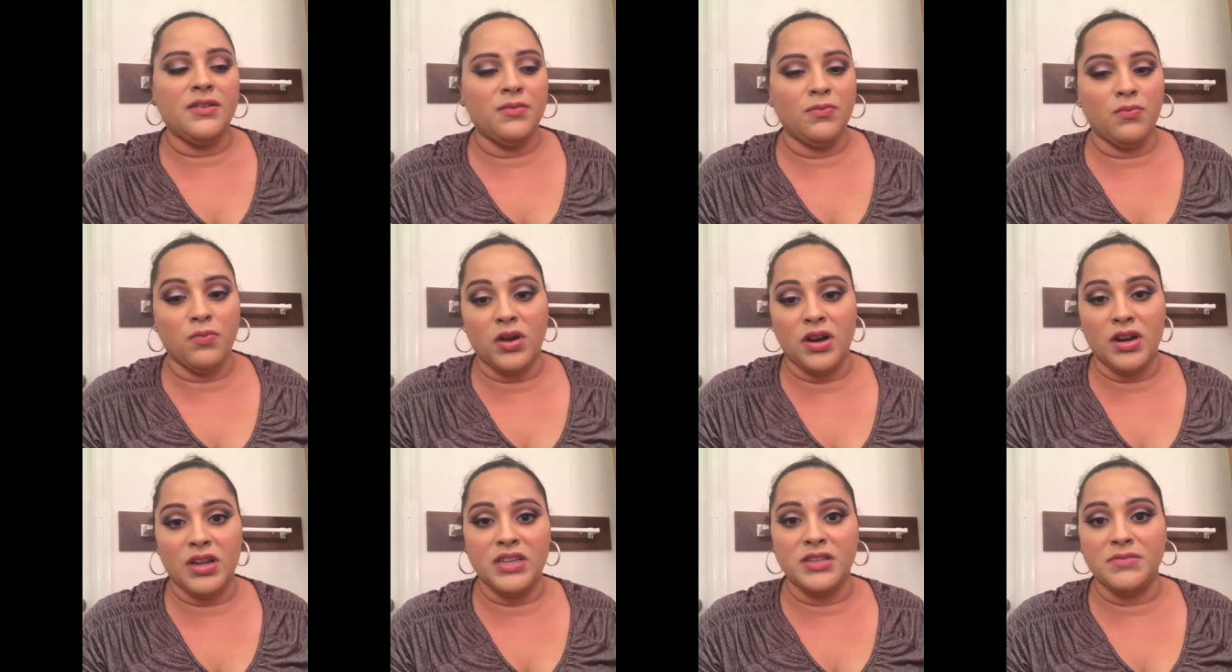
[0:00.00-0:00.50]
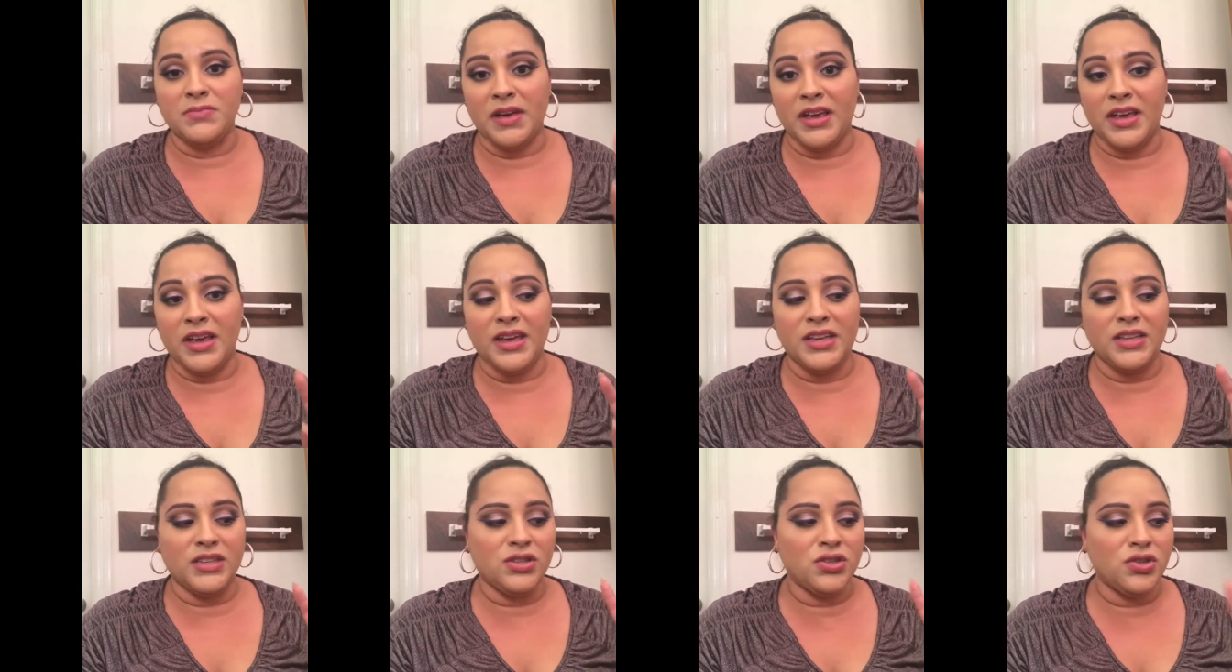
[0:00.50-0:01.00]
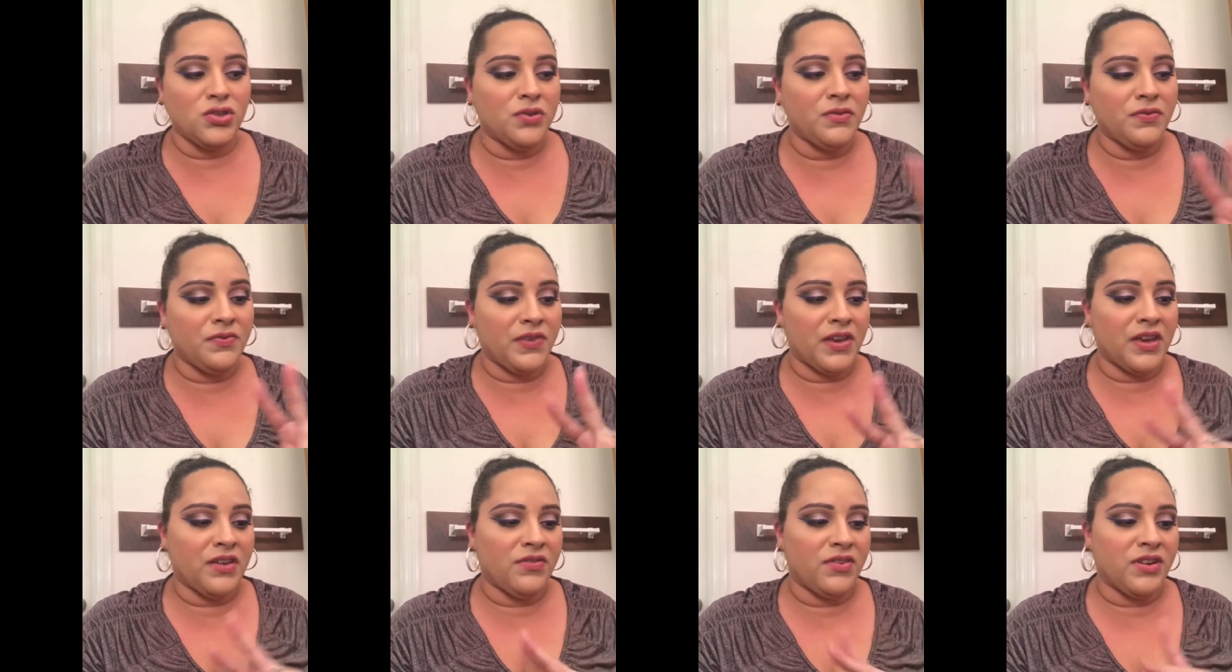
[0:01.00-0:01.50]
what is my two
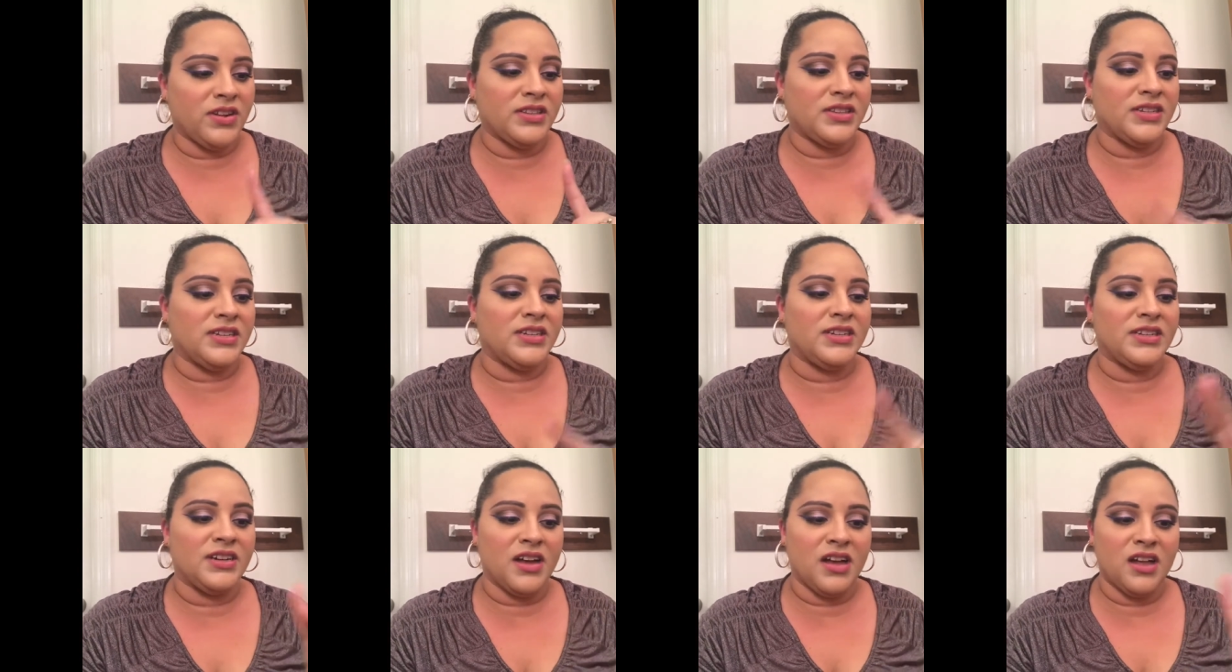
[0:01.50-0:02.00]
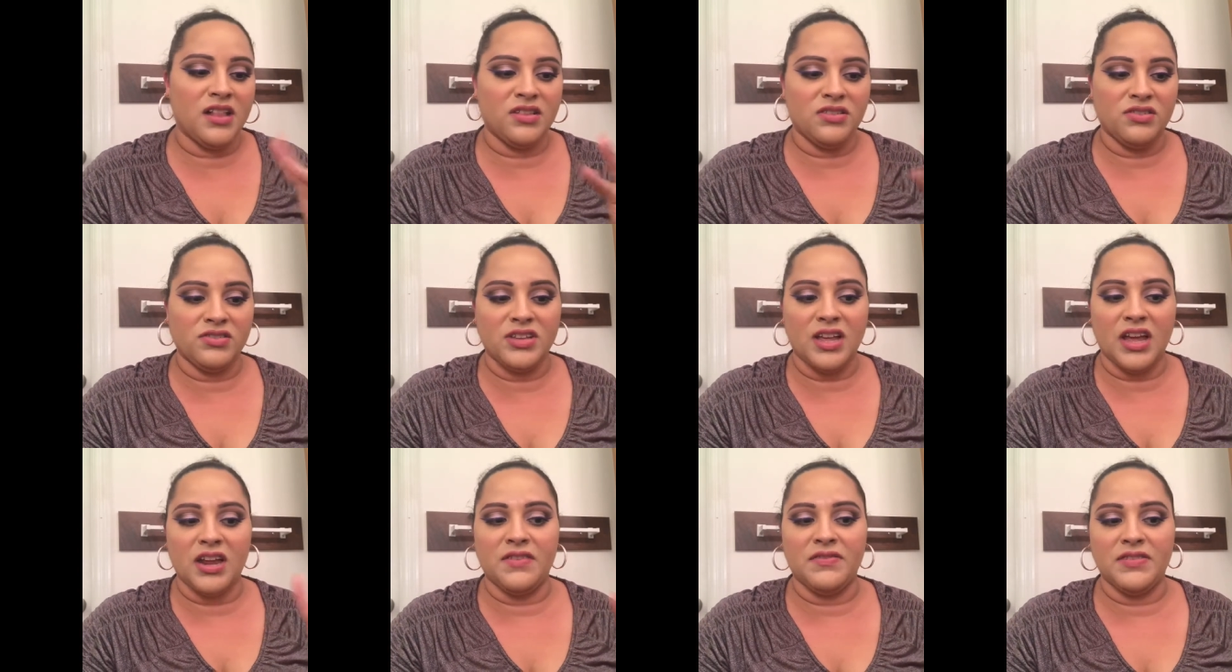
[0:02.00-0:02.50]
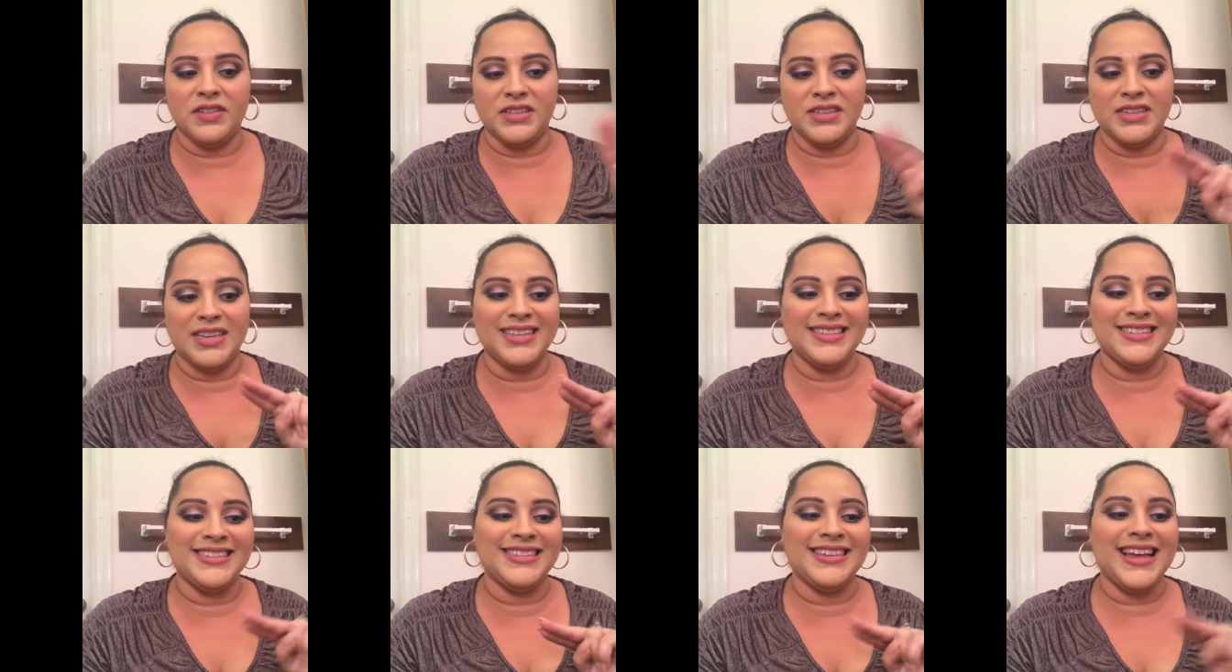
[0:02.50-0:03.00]
favorite colors out of this
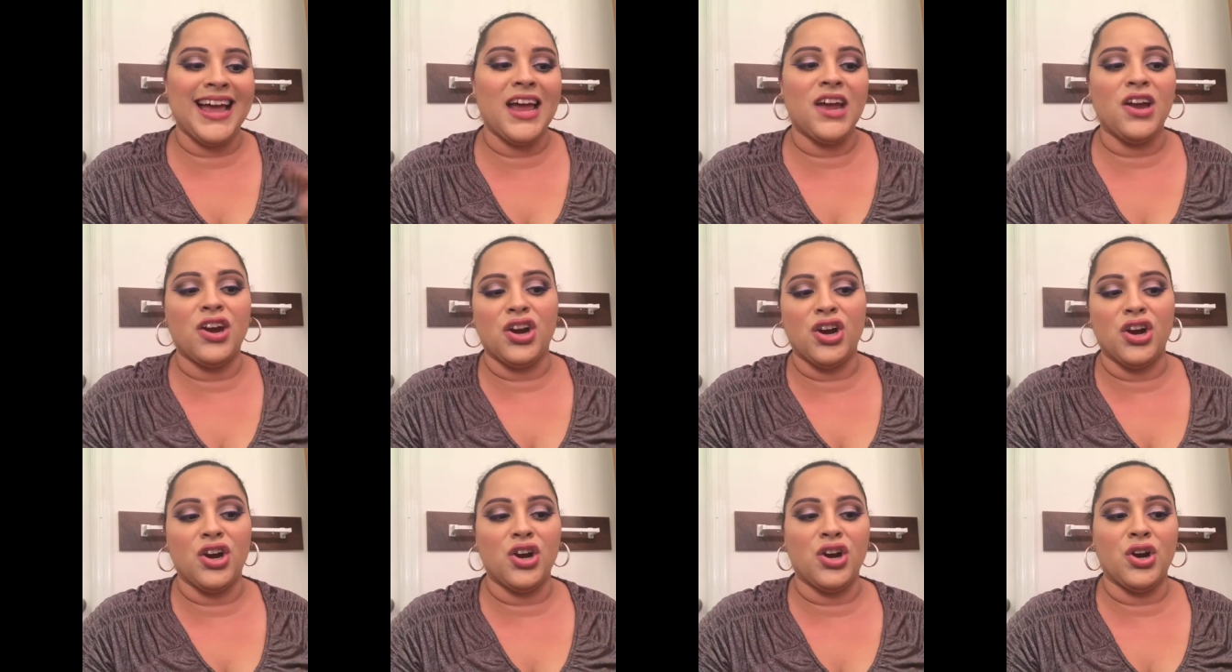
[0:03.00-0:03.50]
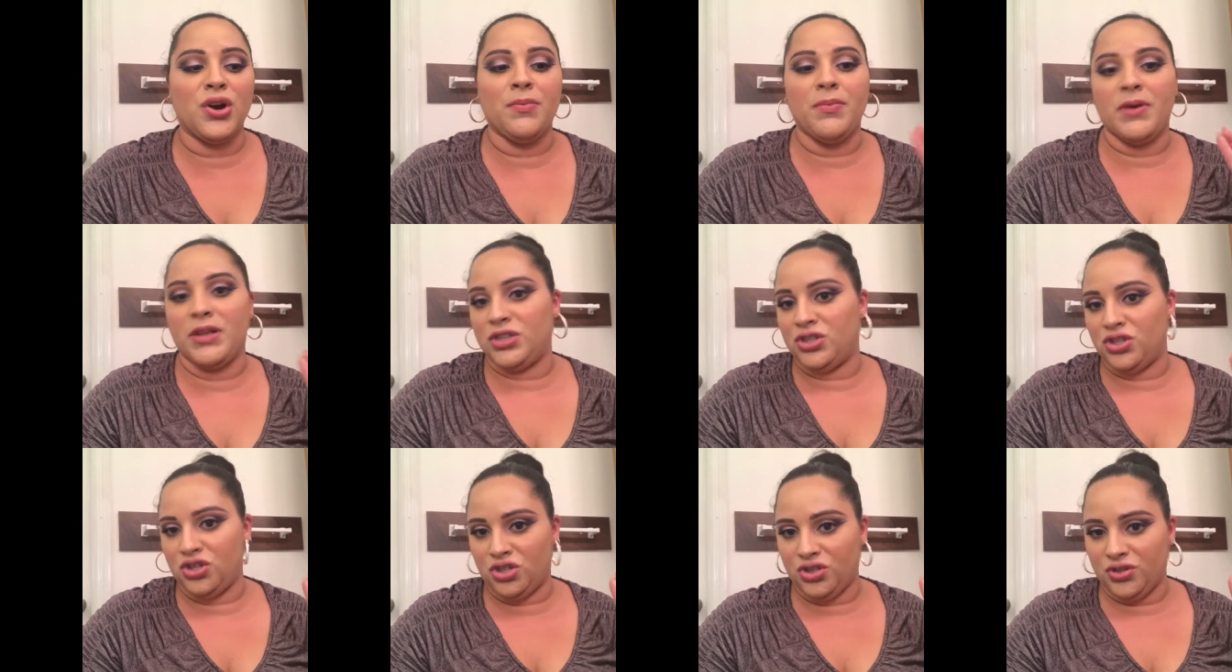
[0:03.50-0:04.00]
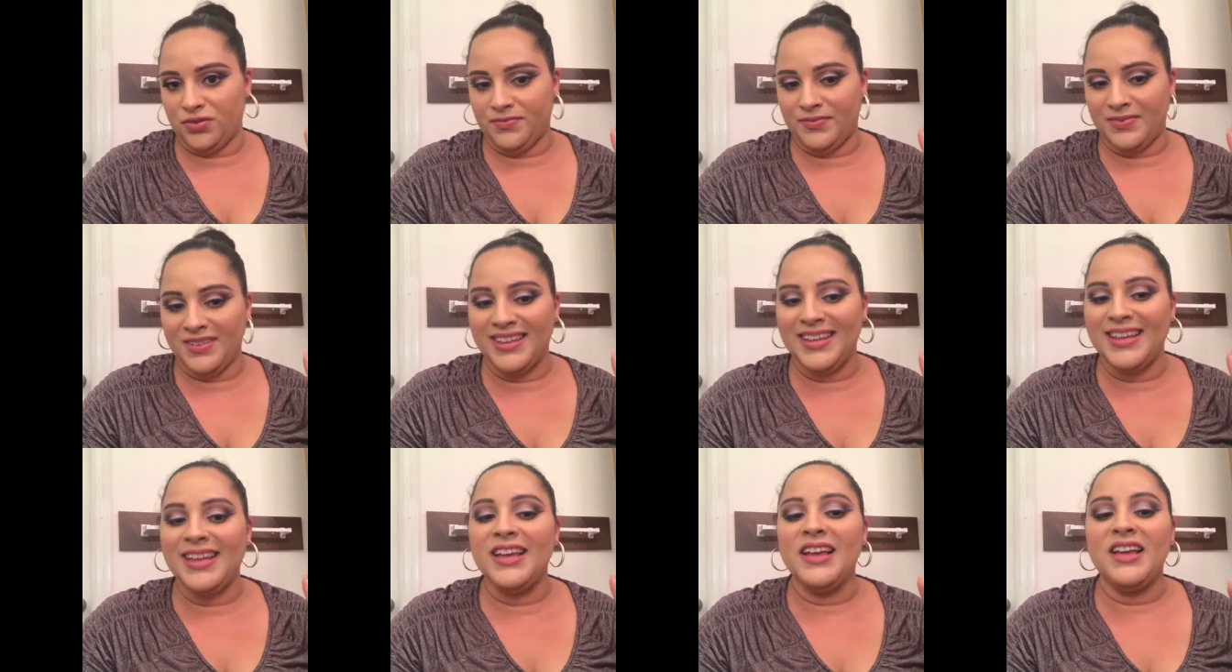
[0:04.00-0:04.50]
entire bunch
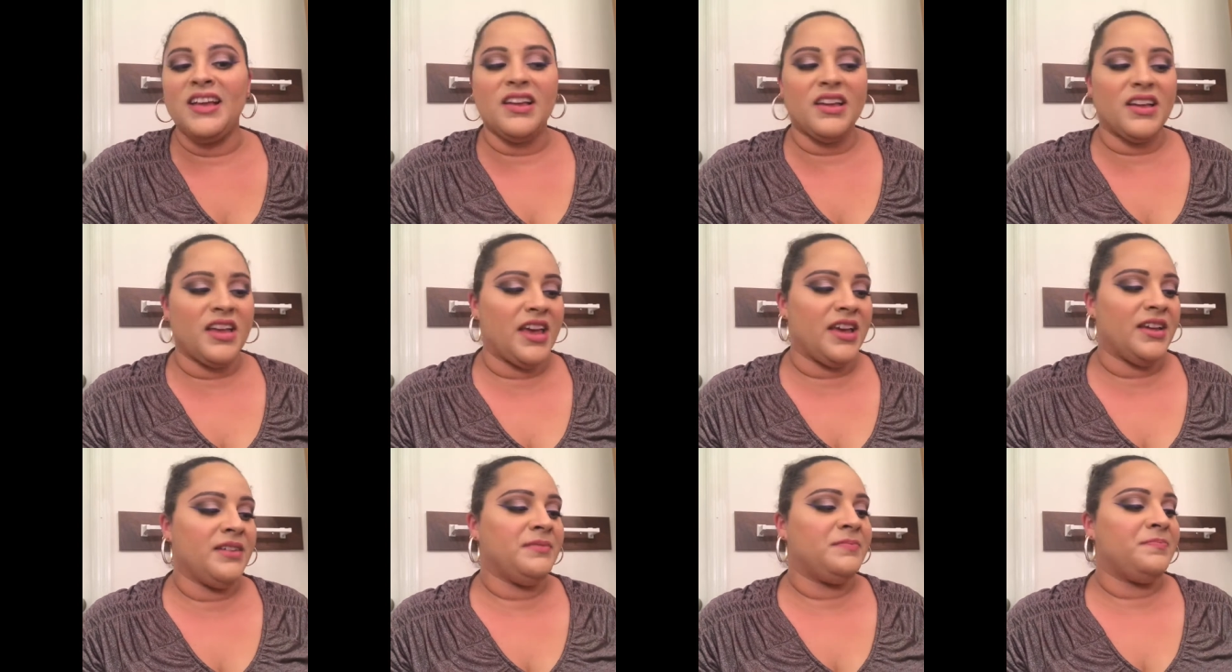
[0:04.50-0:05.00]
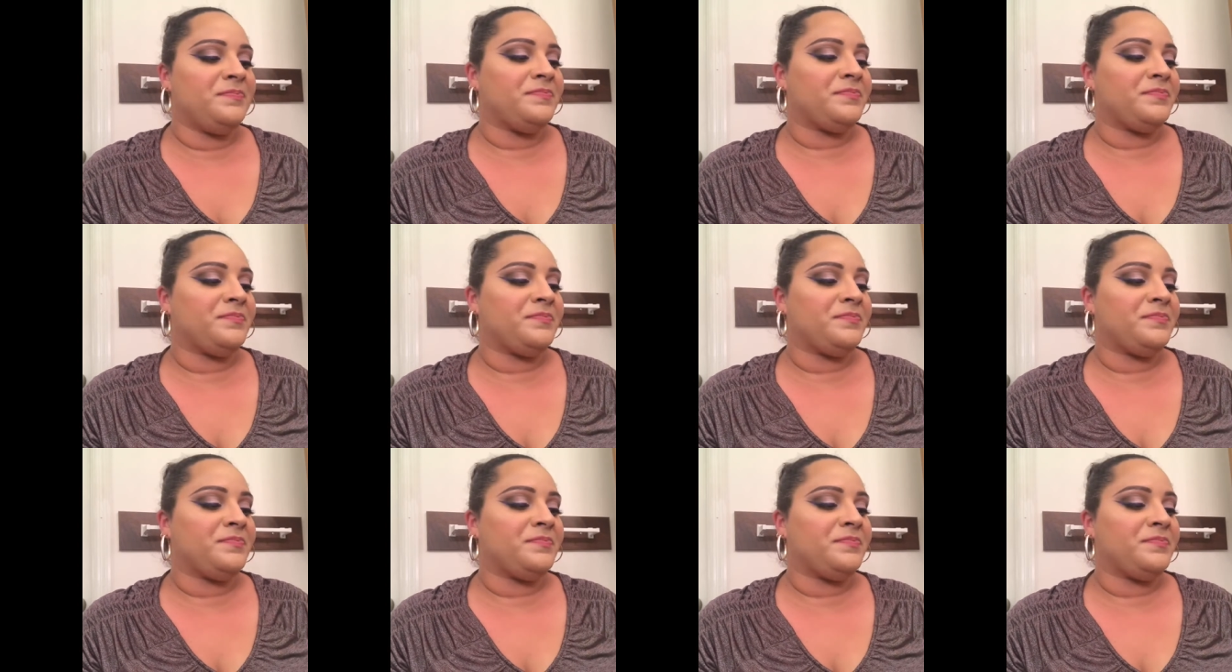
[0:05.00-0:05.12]
okay